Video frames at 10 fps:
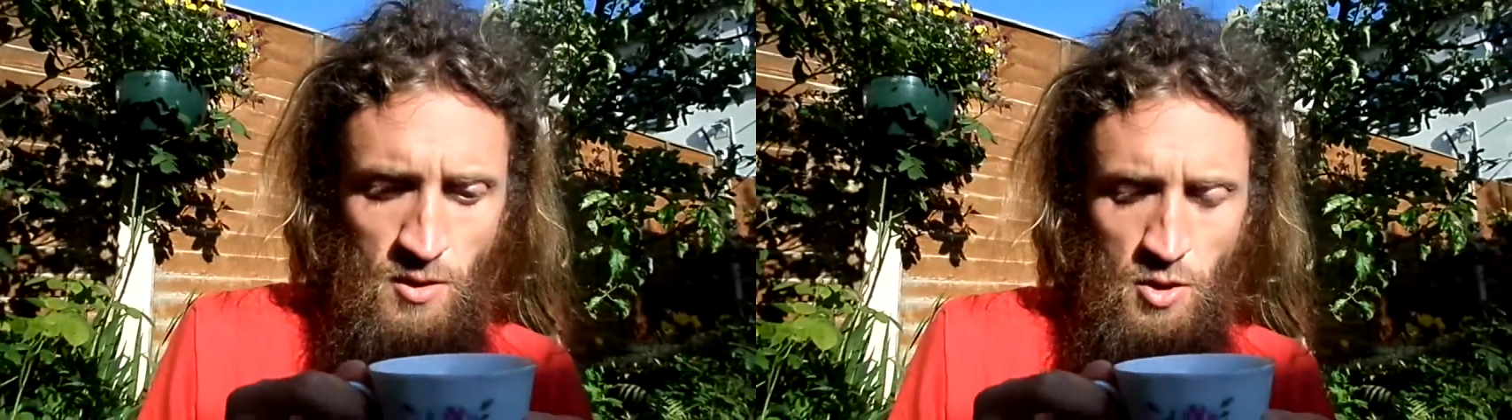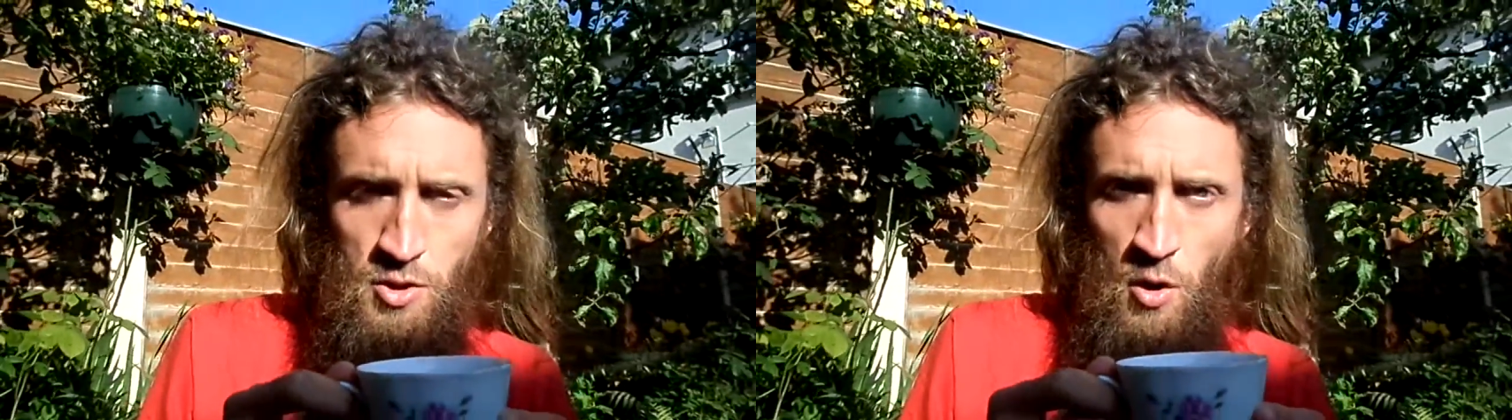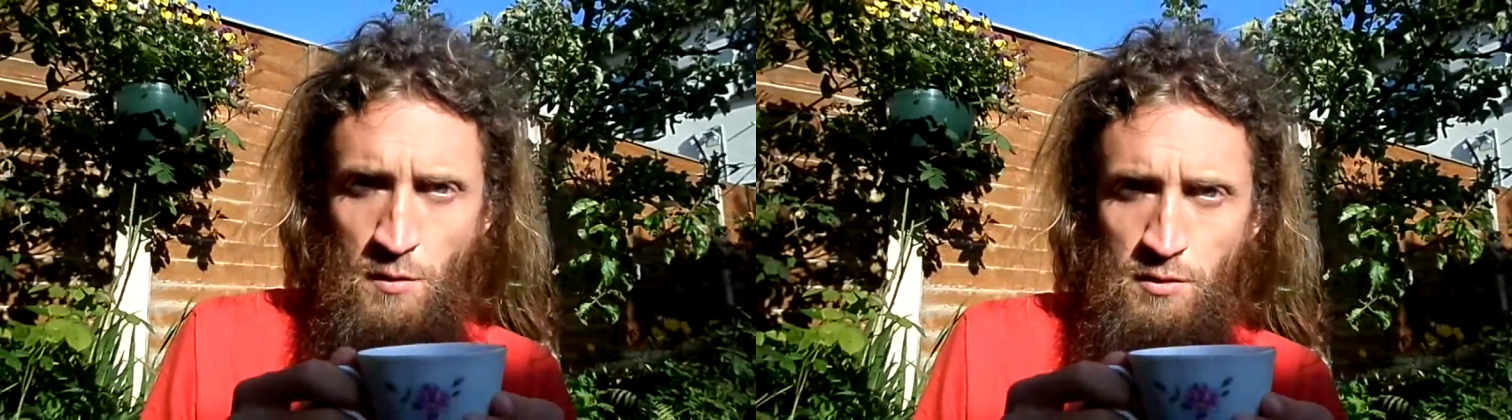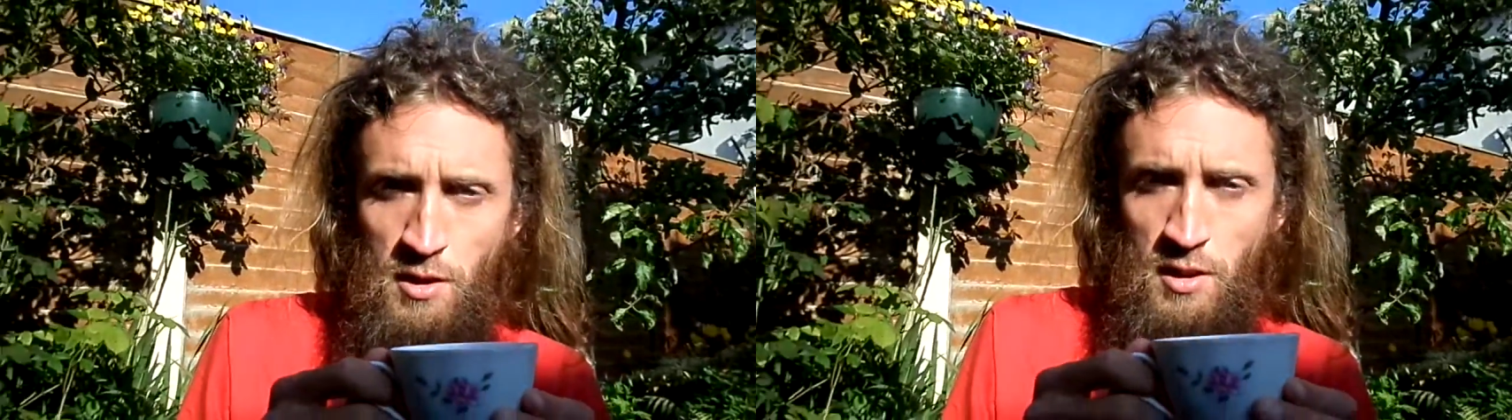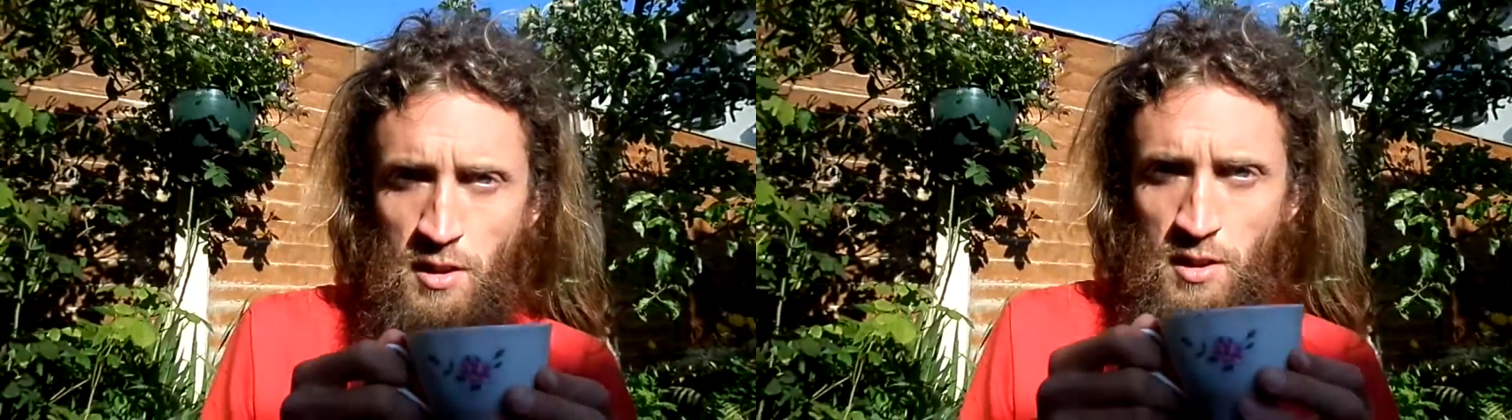just
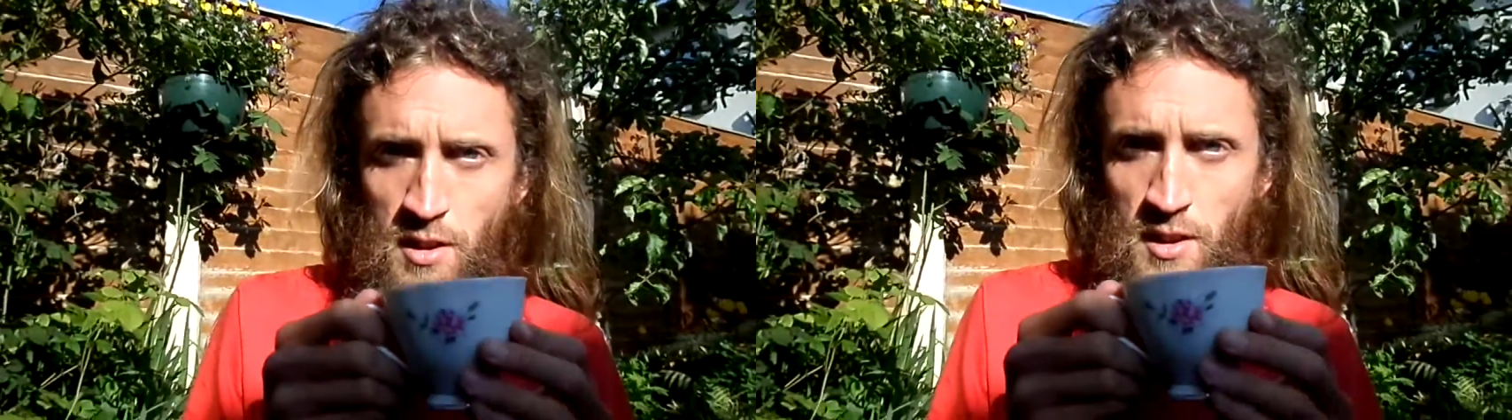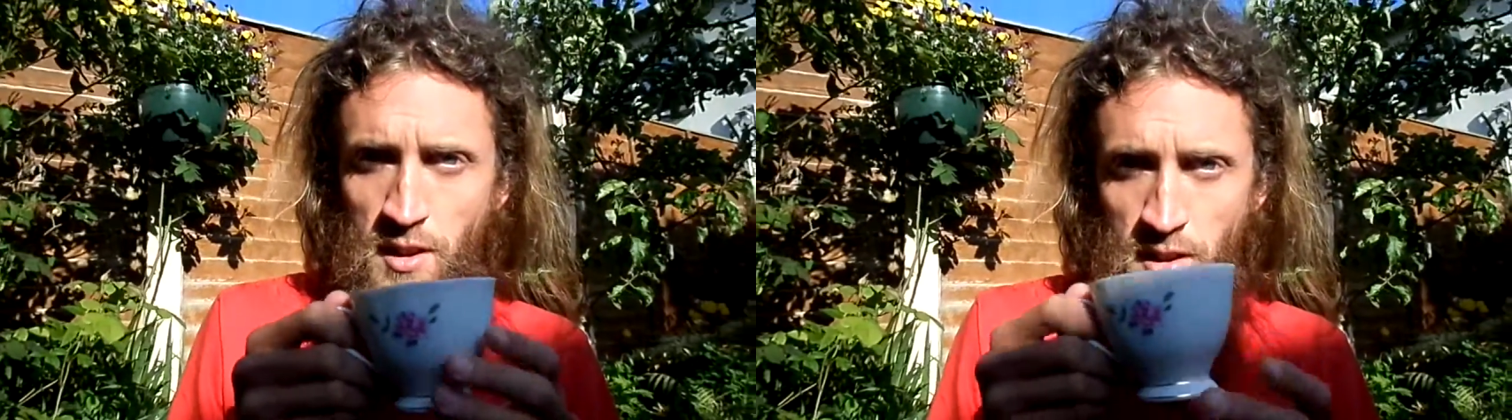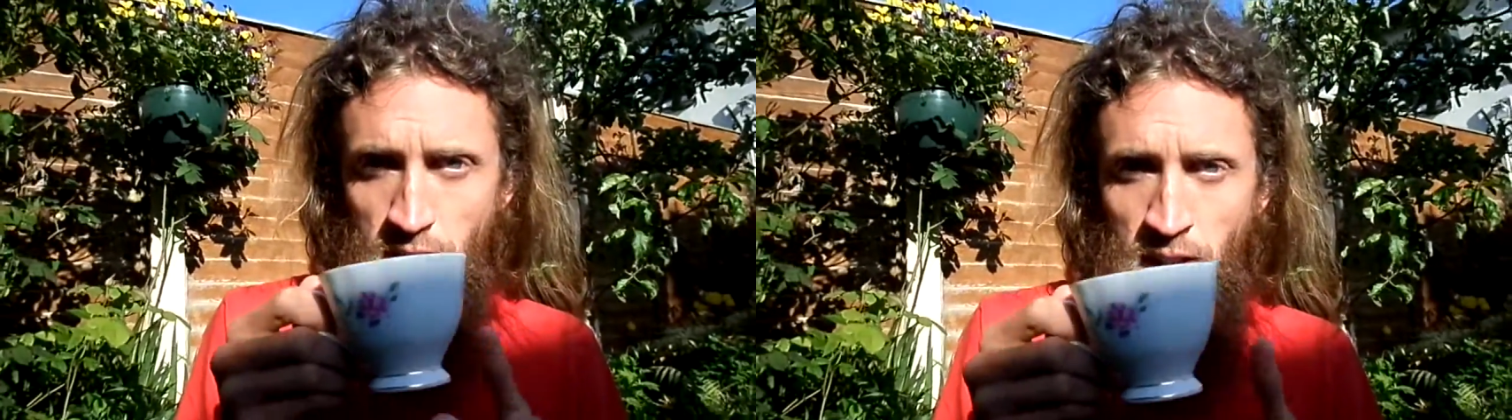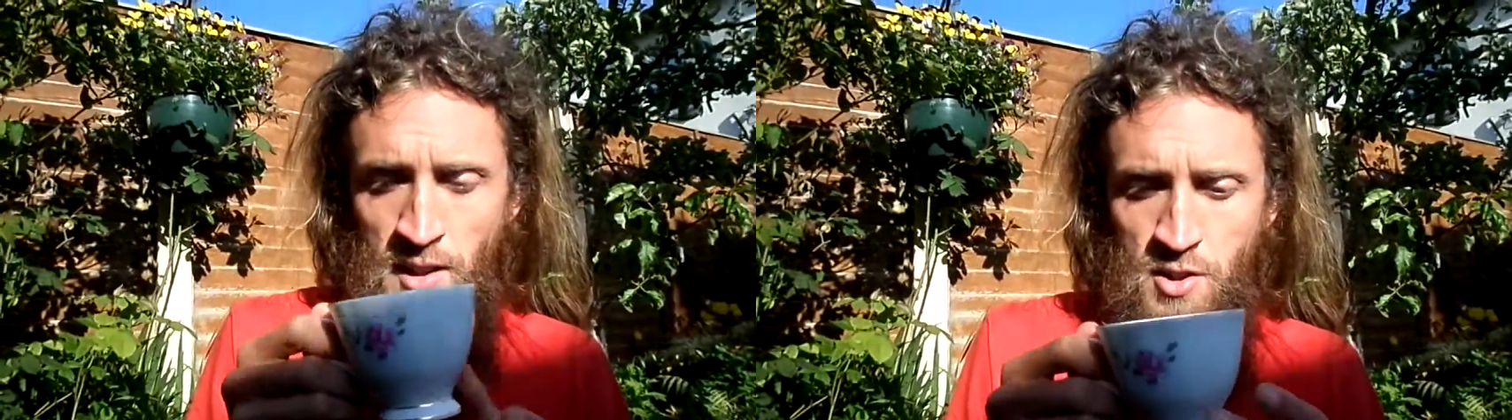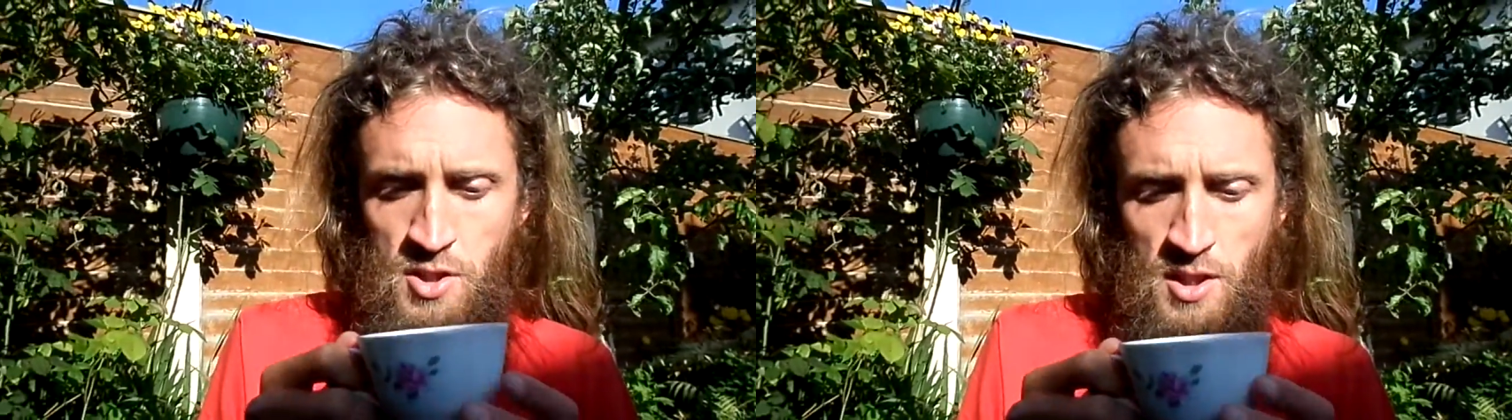overall
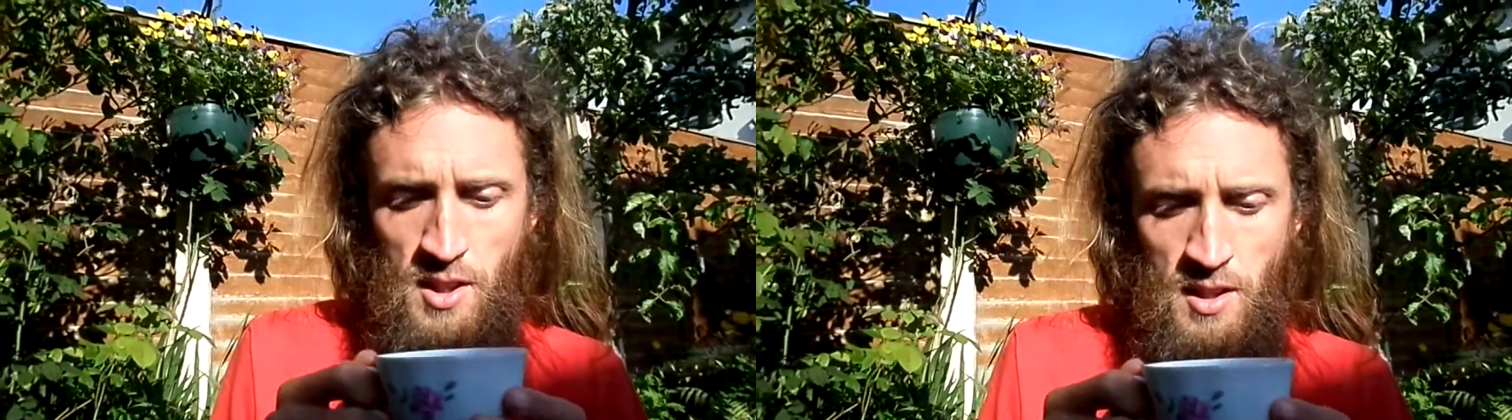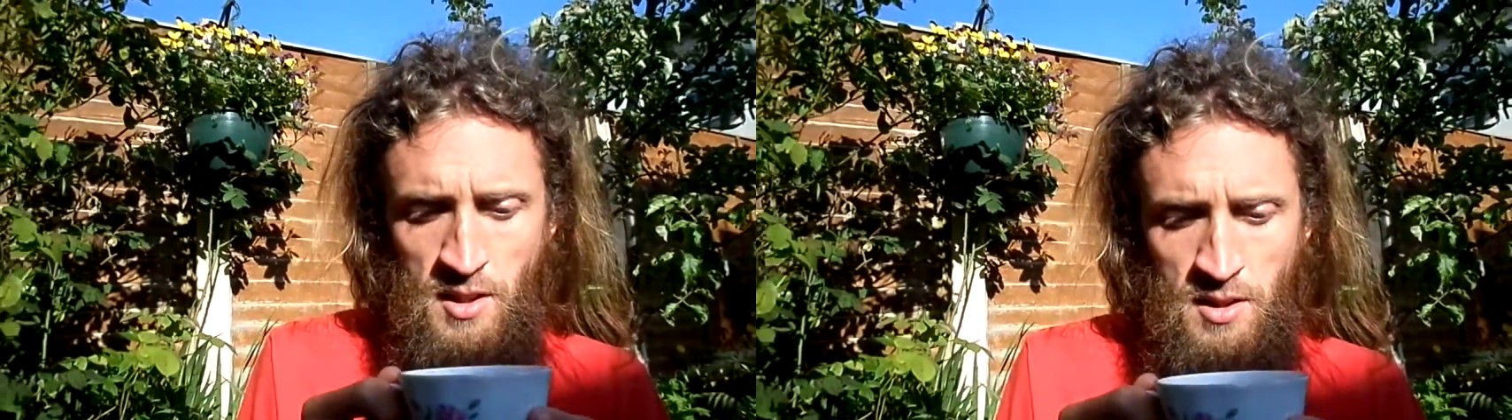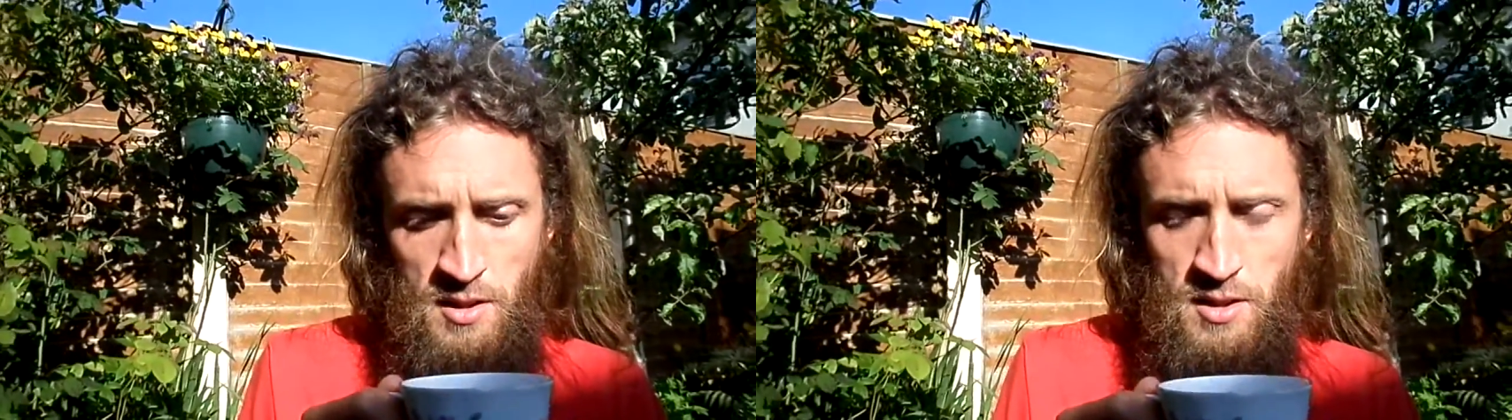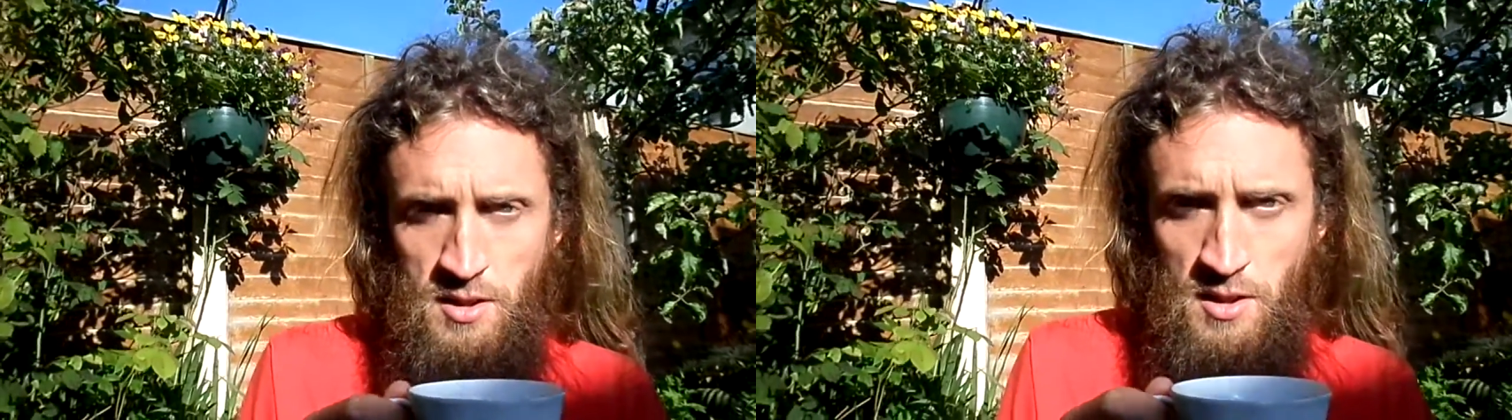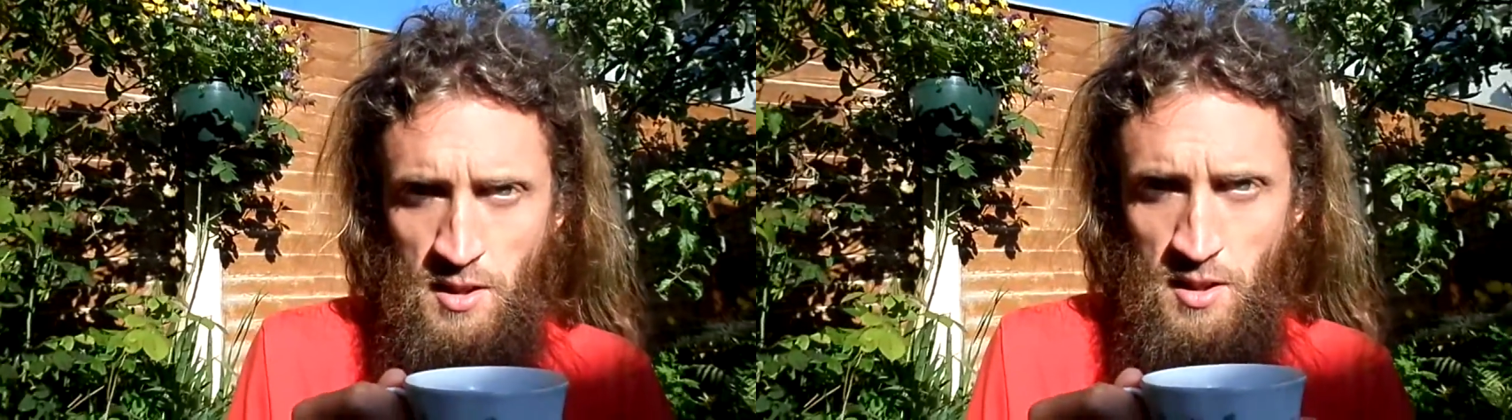energy, and
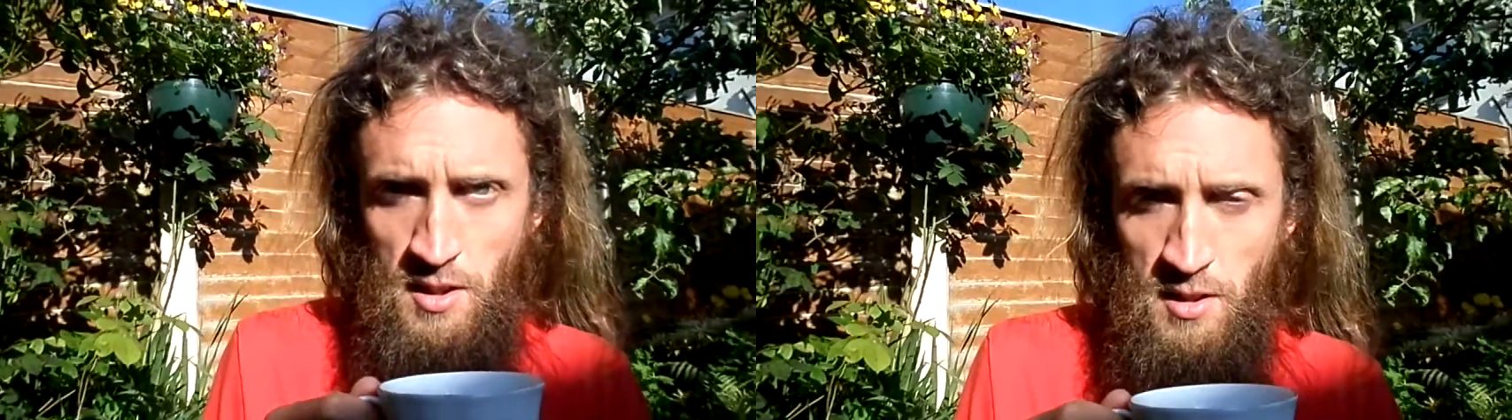like